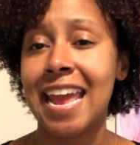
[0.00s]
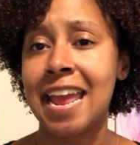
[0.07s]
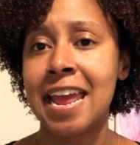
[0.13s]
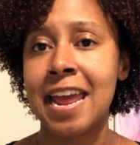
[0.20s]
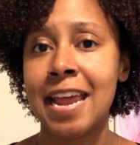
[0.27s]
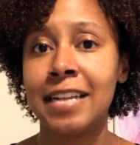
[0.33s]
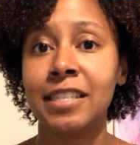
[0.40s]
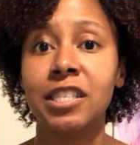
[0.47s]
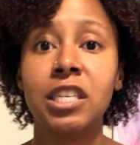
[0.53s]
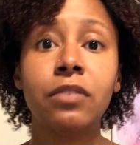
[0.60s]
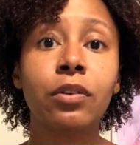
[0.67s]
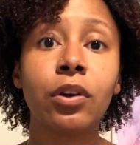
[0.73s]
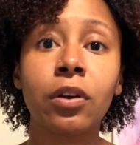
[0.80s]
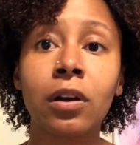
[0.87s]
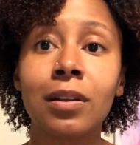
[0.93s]
and
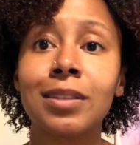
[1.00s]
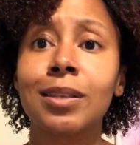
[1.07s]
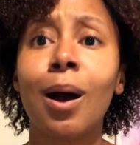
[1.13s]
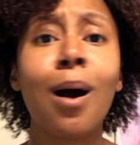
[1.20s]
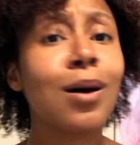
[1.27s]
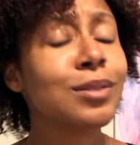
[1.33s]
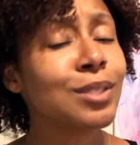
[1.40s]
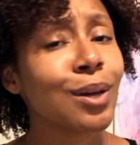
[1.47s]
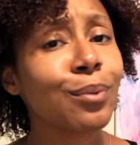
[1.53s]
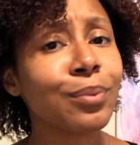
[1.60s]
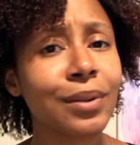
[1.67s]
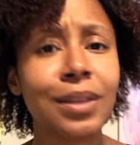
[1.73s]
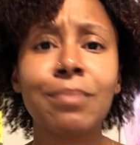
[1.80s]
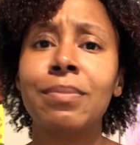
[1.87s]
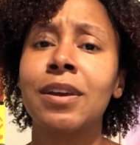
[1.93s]
DevaCurl is also
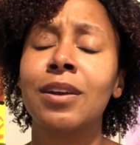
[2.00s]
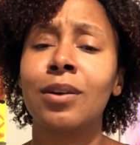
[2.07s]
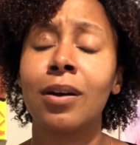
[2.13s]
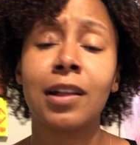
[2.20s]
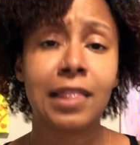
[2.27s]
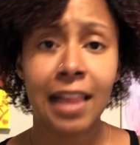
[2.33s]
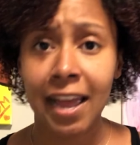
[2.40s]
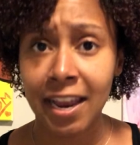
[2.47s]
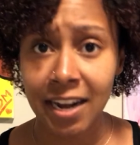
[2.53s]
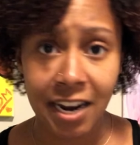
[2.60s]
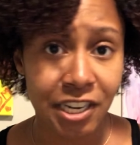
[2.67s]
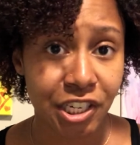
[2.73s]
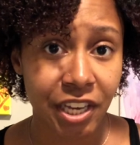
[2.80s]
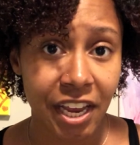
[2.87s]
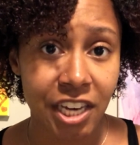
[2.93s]
really big on client
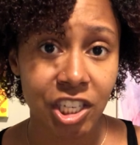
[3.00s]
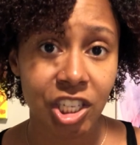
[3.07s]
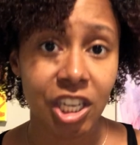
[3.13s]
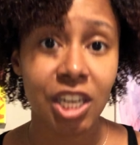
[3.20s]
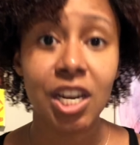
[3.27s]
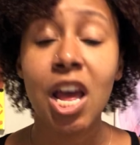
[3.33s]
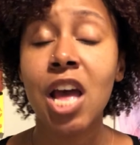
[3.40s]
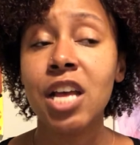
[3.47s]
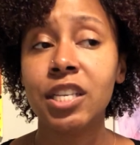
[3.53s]
education.